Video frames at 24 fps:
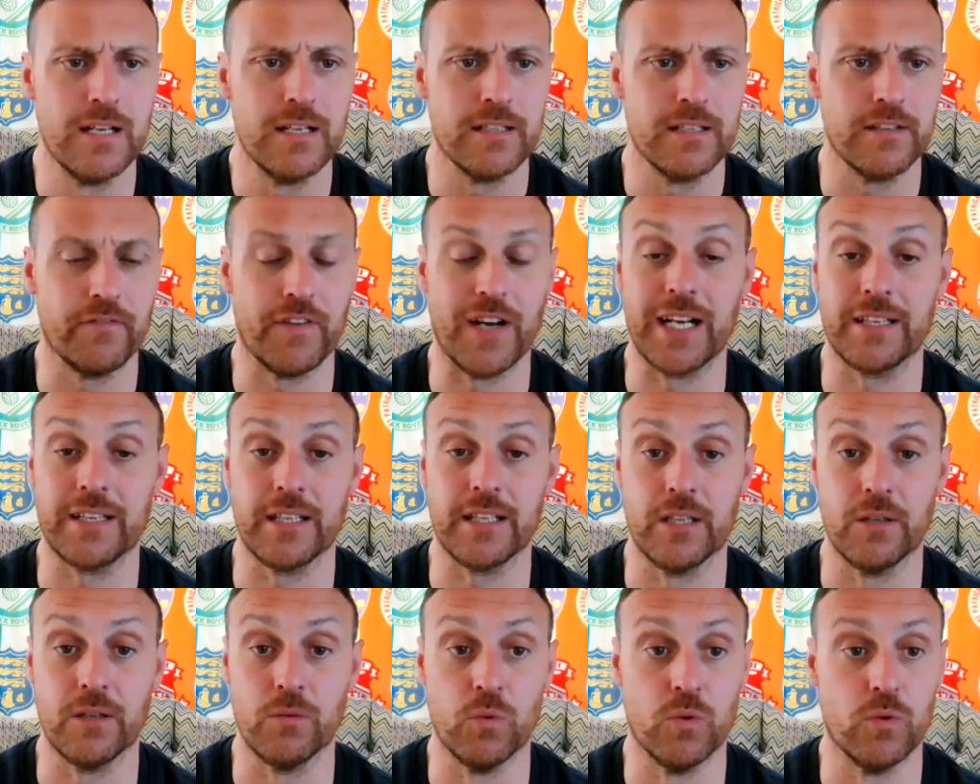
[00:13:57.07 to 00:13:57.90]
the fact
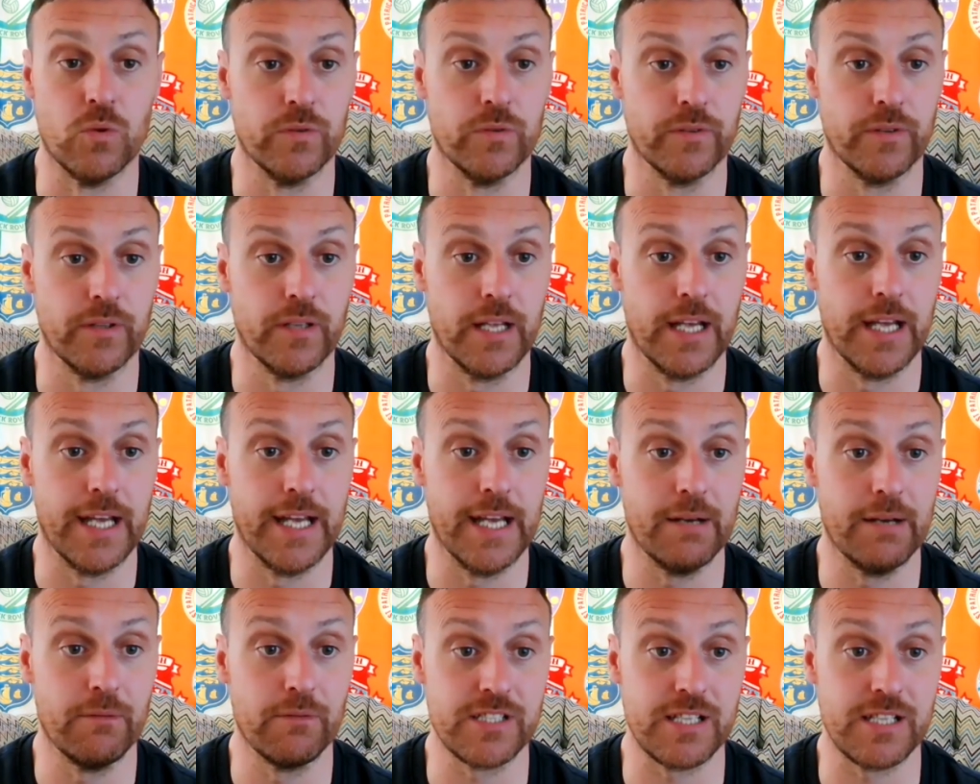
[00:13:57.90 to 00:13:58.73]
that they won
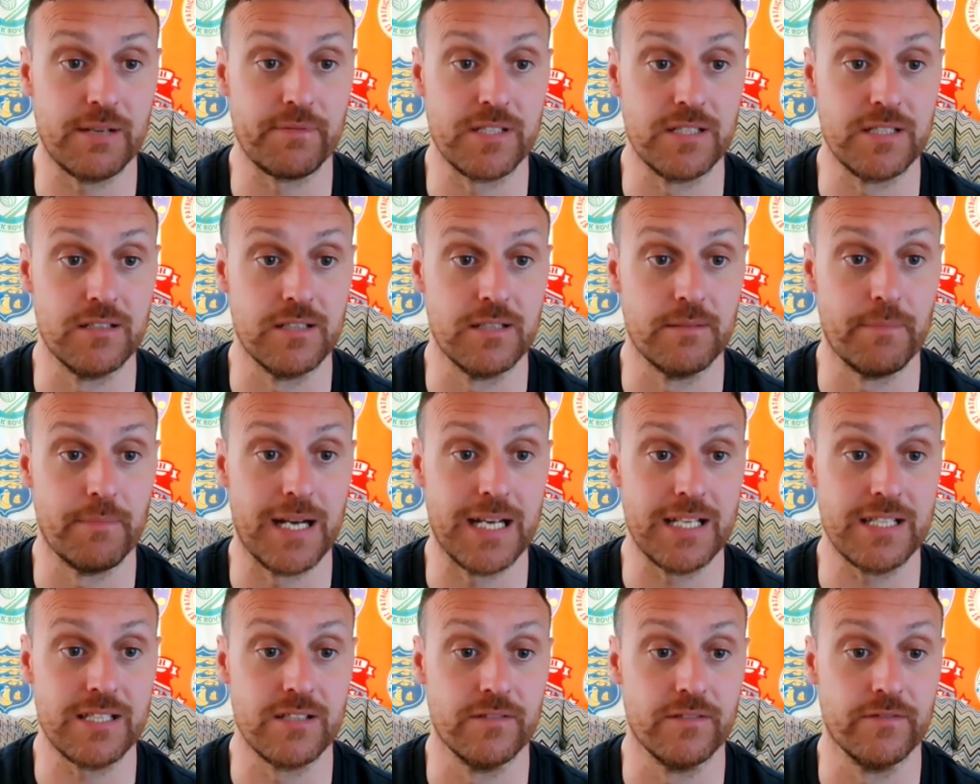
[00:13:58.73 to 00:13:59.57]
was absolutely
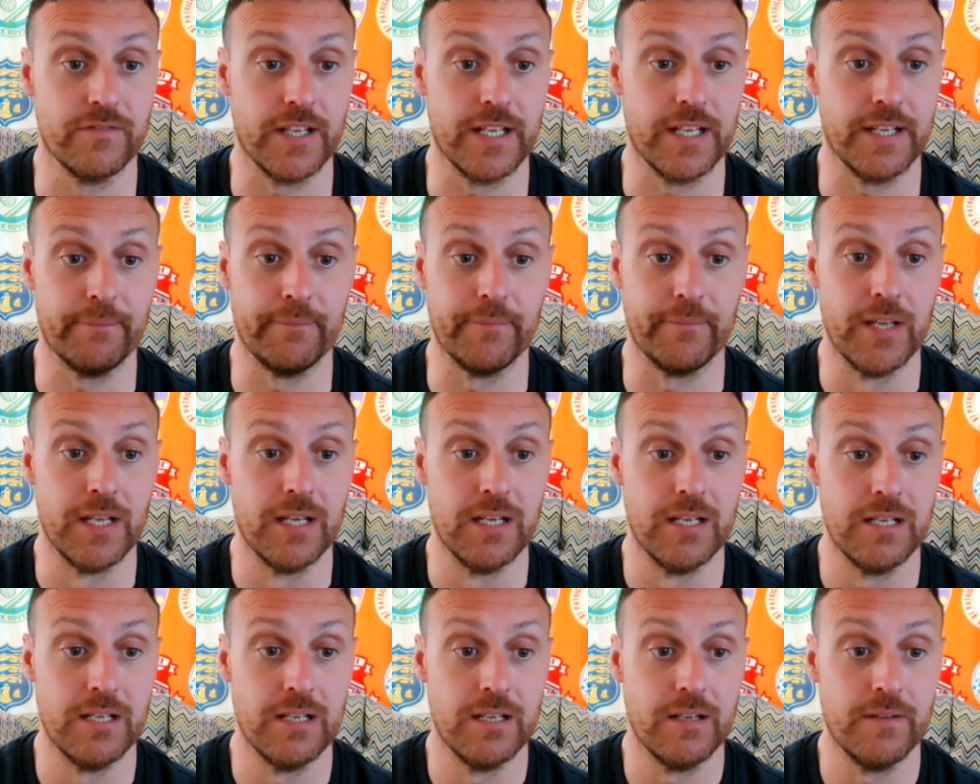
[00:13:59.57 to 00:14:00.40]
massive.
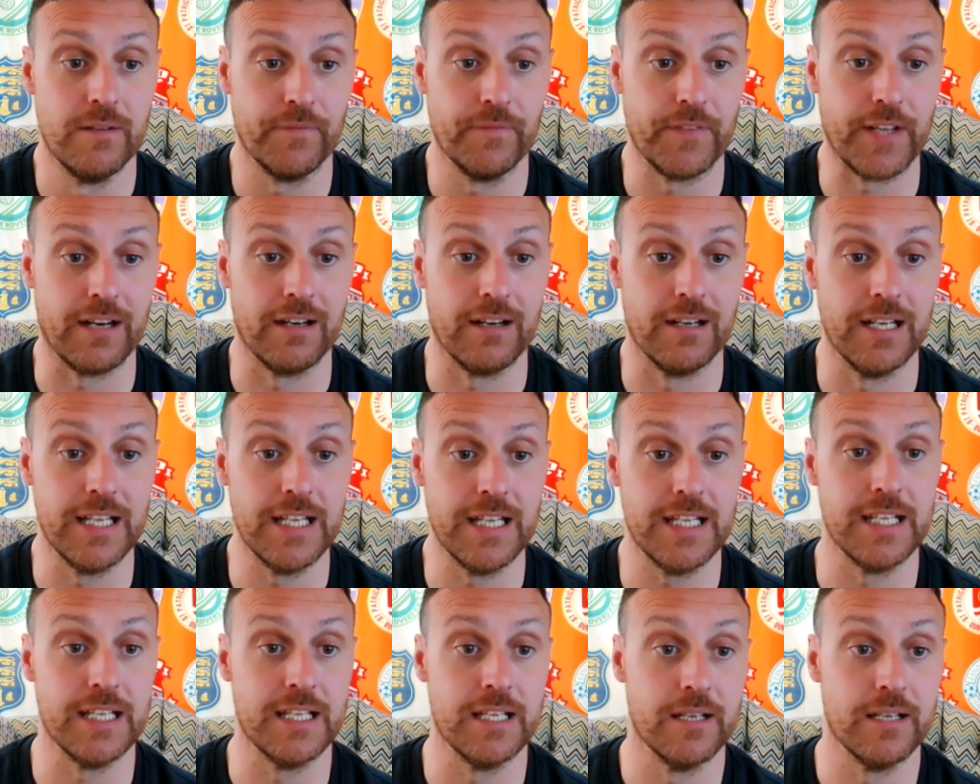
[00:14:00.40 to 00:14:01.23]
Darragh
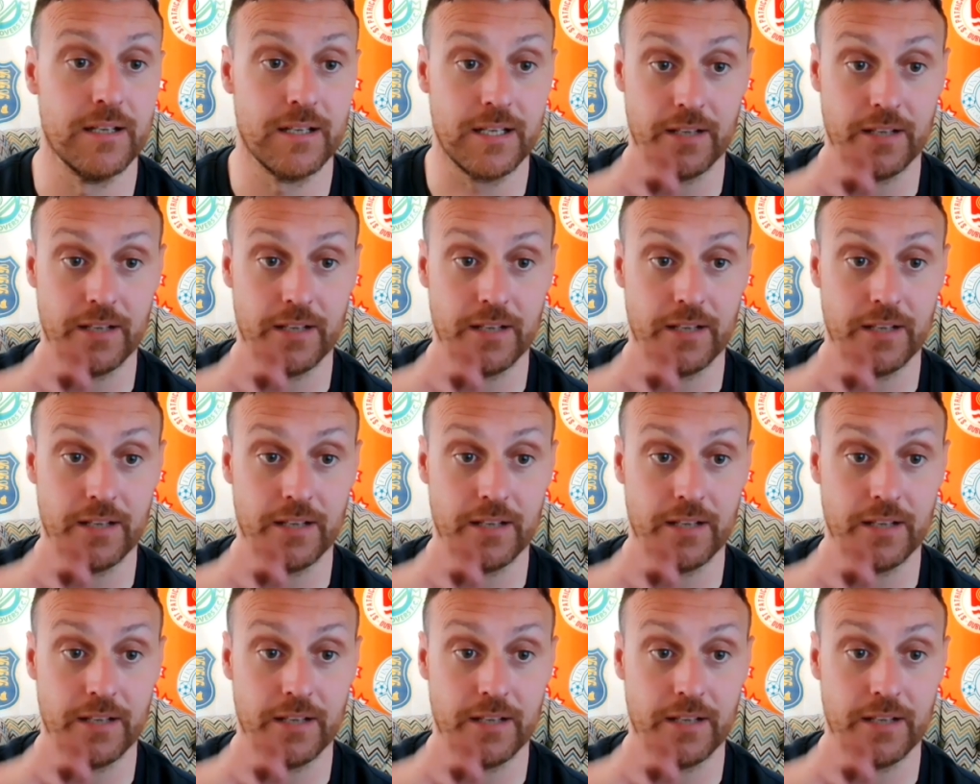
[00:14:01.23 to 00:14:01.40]
Leahy